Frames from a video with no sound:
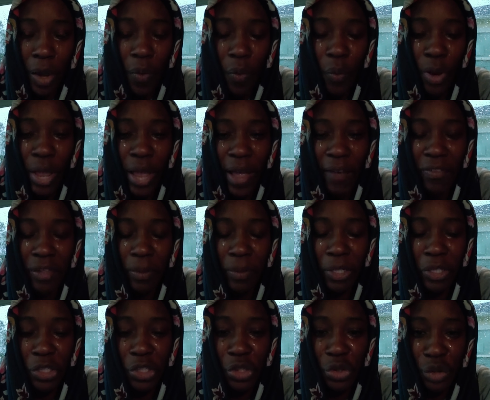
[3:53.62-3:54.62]
We have to
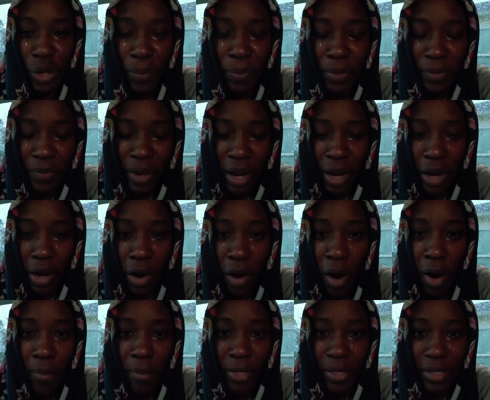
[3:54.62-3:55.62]
be stripped of our
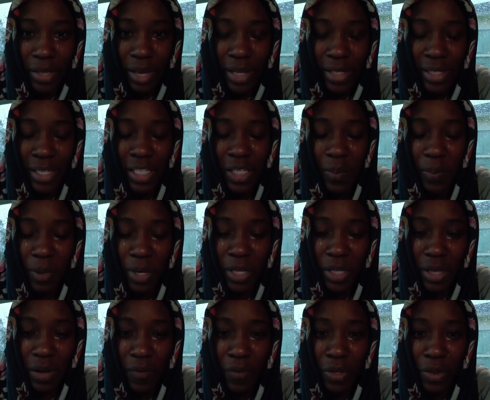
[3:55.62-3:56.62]
garments as it
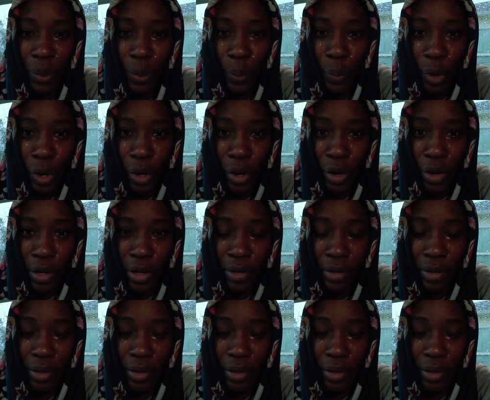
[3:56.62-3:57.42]
speaks of in the word.